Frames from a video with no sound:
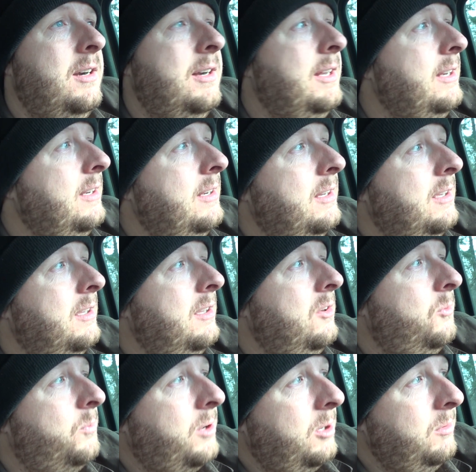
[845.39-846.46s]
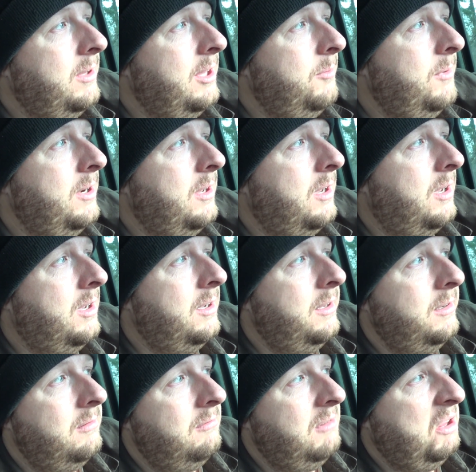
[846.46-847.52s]
and then he'll probably him and haw
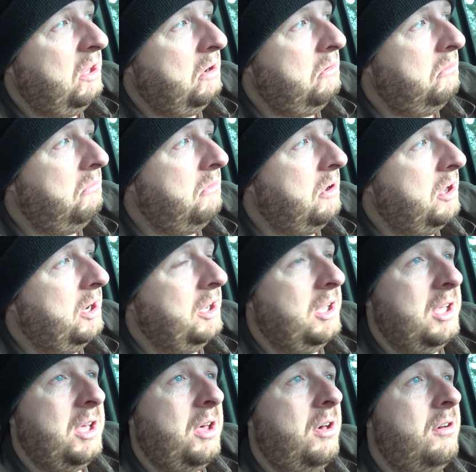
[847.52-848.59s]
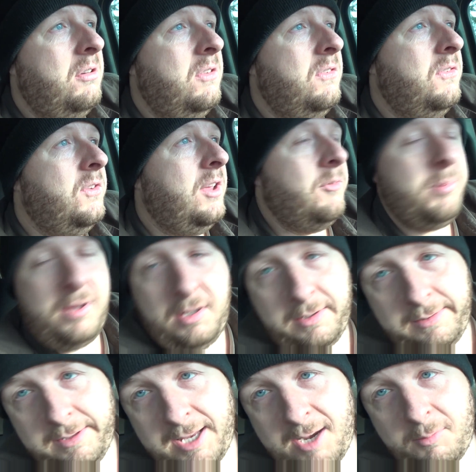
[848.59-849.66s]
and you don't want to go and stuff, but I'll get
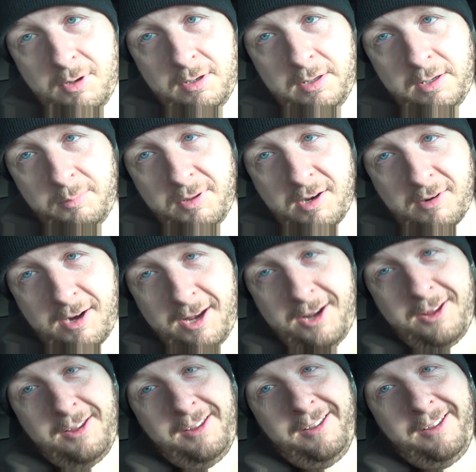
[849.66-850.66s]
the camera and he'll be alright.